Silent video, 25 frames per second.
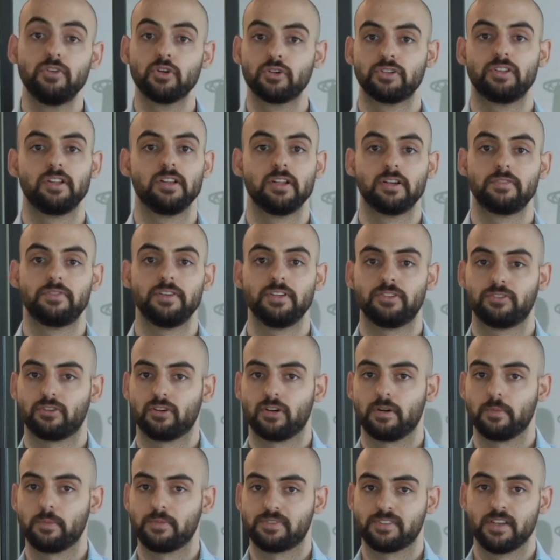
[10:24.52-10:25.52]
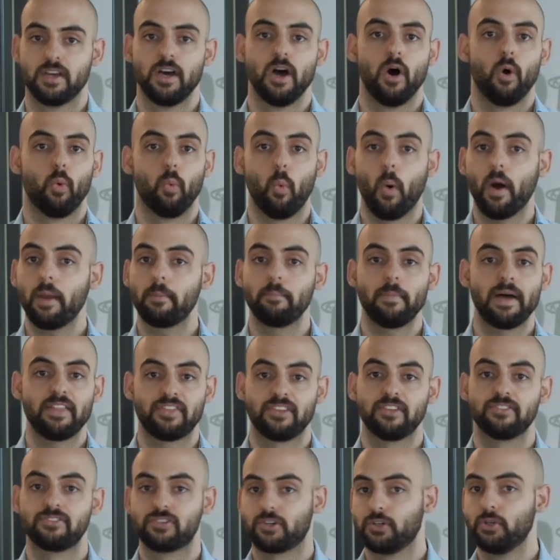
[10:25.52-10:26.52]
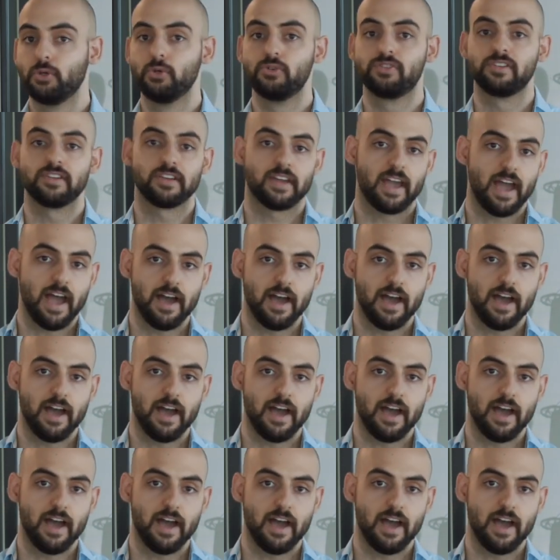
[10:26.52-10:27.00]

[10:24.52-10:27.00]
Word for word: your delivery terms. What methods are you using?